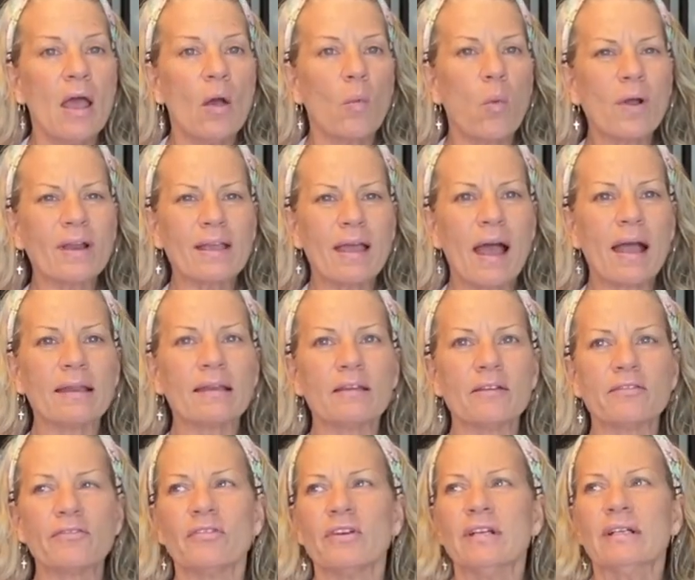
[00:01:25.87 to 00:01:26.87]
What kind
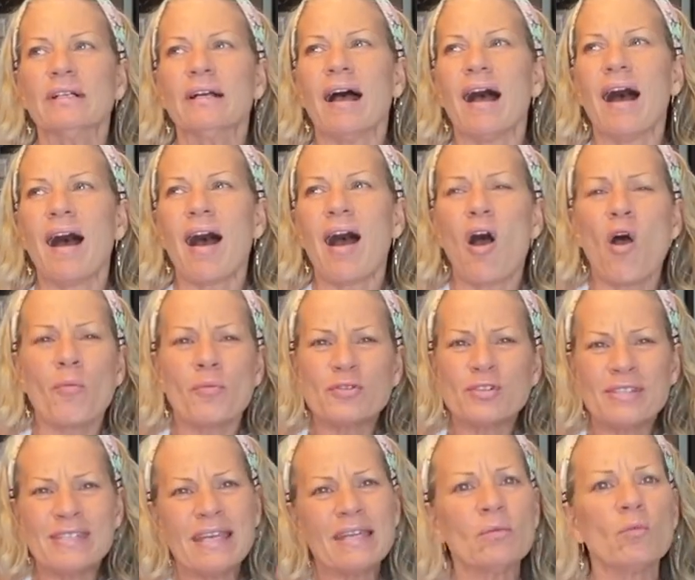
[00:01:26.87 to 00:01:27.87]
of I uh,
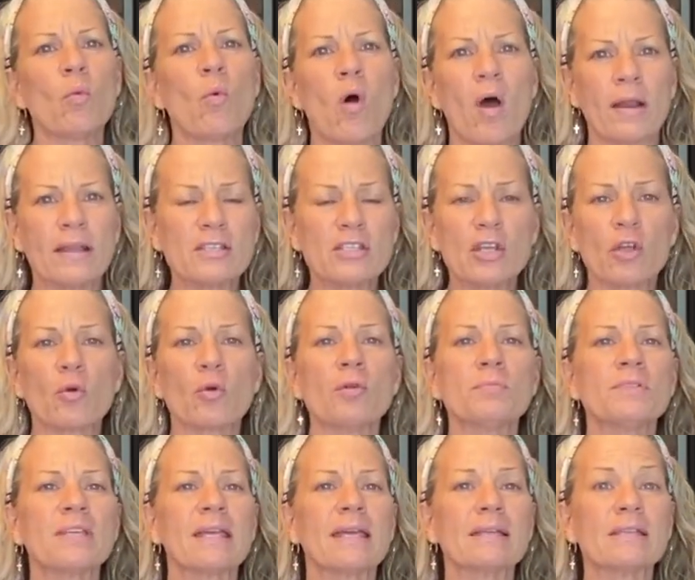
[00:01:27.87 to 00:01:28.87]
almost didn't want is the group
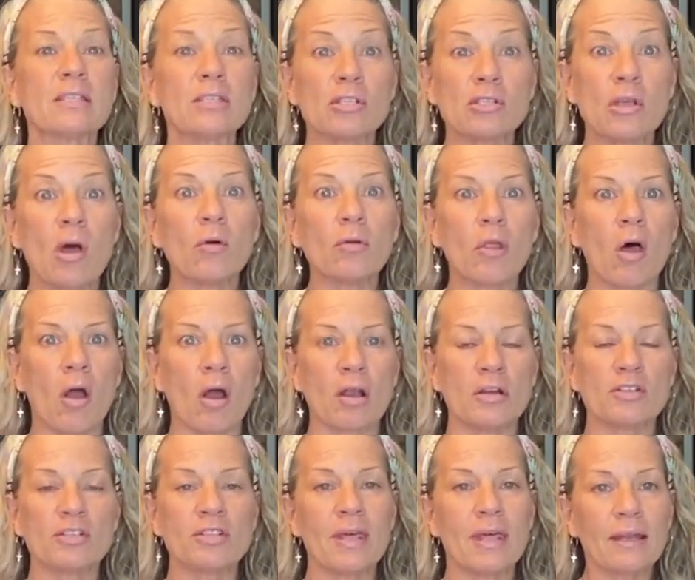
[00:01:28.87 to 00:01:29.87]
to get so
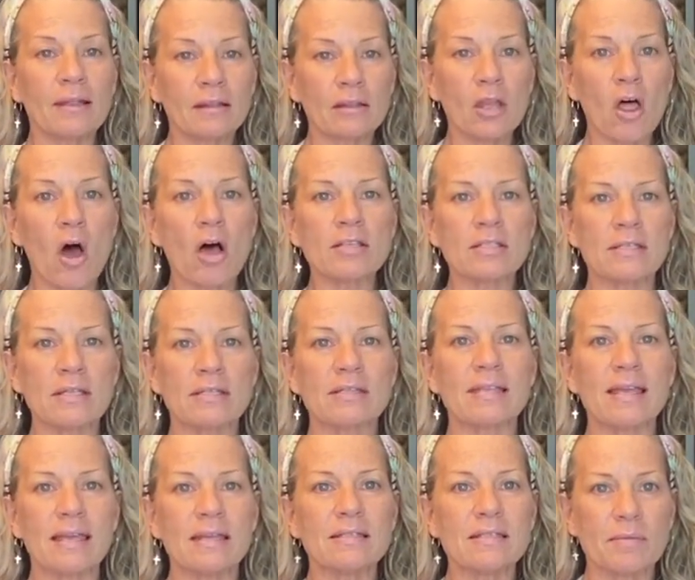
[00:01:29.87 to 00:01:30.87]
large that it lost its
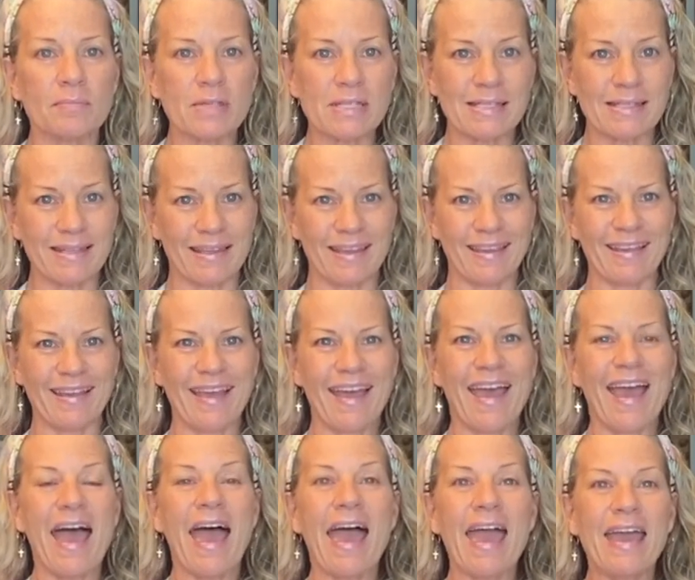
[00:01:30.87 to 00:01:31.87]
intimacy
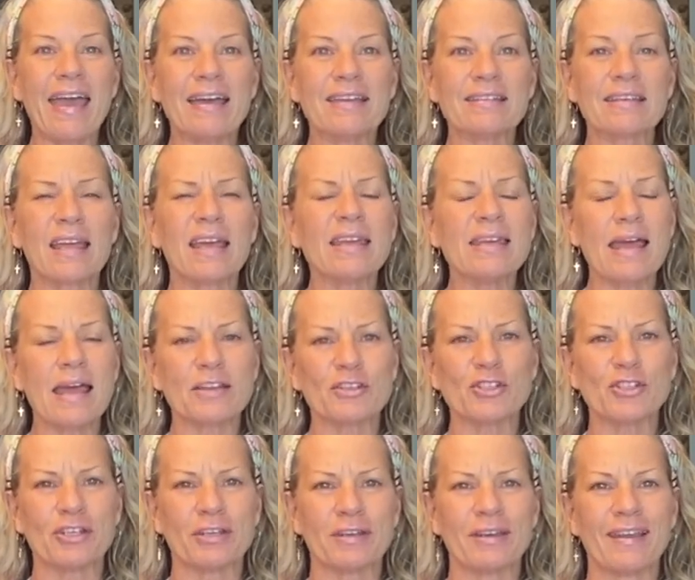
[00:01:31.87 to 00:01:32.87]
and
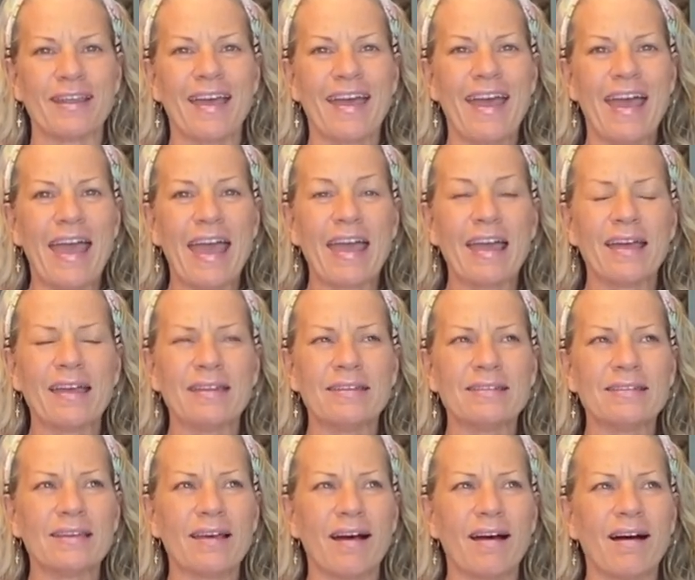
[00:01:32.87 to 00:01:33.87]
connection
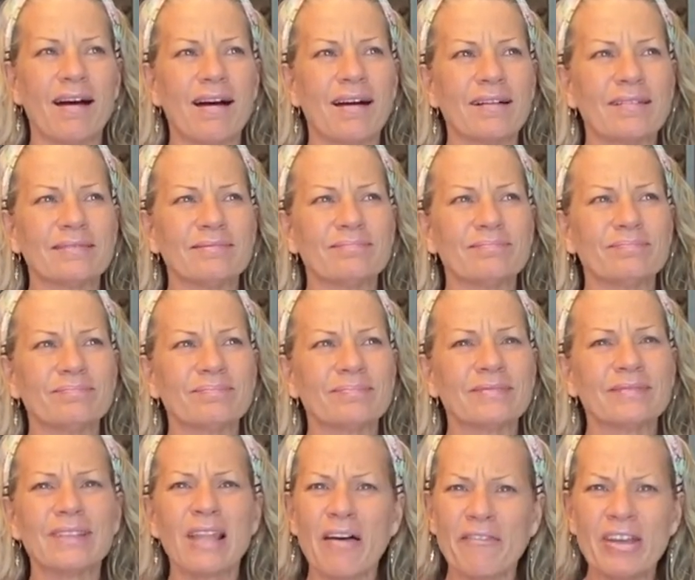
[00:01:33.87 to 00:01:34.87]
and uh,
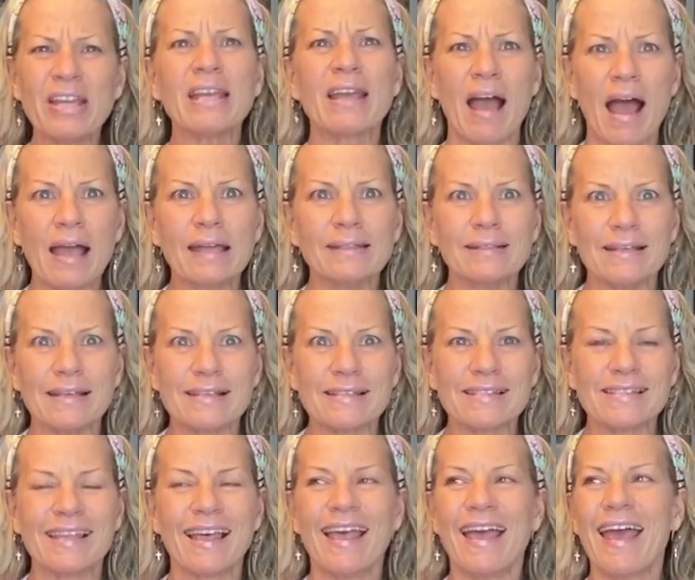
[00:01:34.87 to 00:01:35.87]
loving
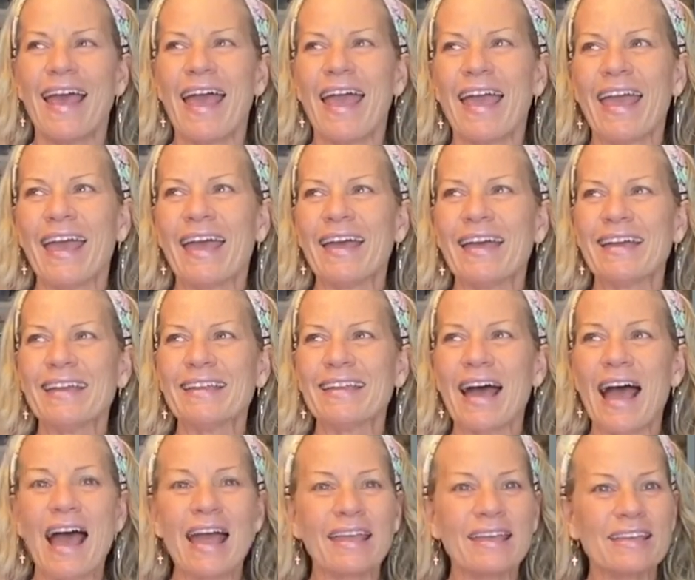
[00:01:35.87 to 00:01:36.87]
kindness and
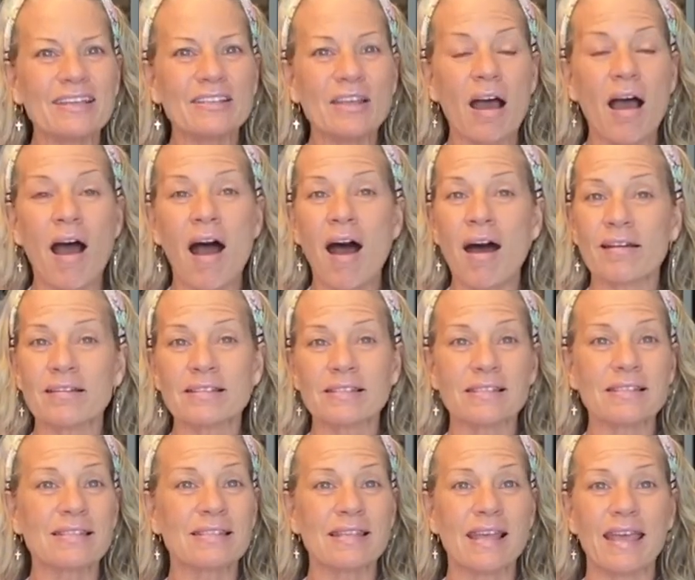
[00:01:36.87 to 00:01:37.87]
I can
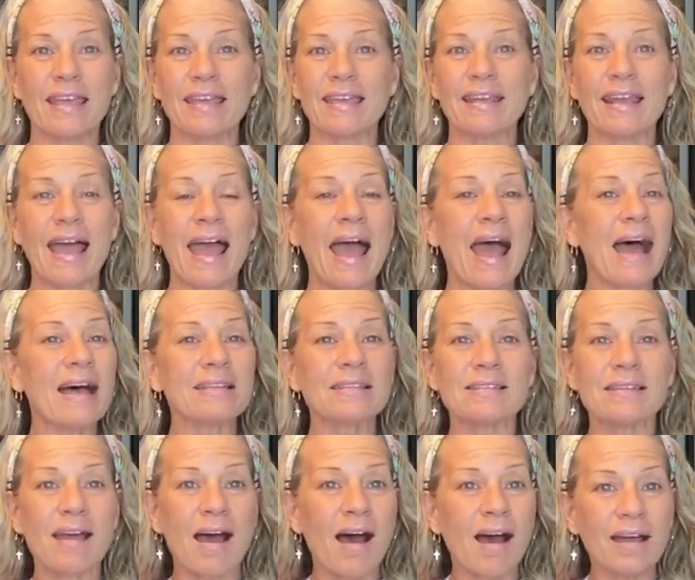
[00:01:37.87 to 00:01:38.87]
honestly say it has
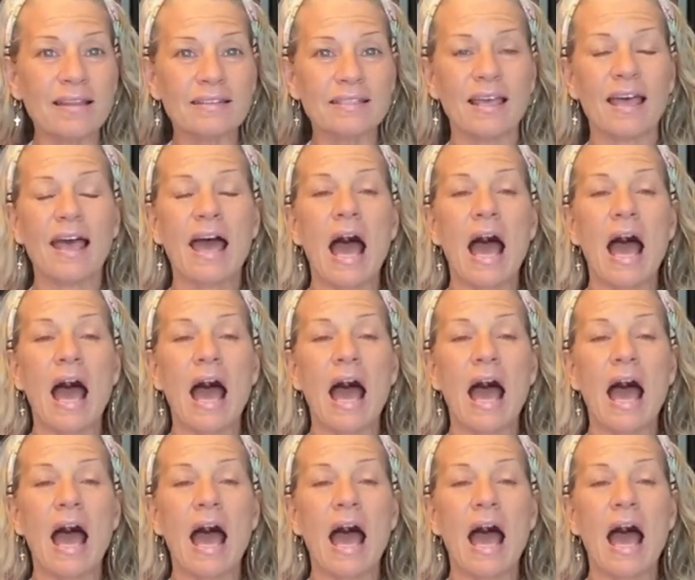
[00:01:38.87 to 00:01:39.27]
not.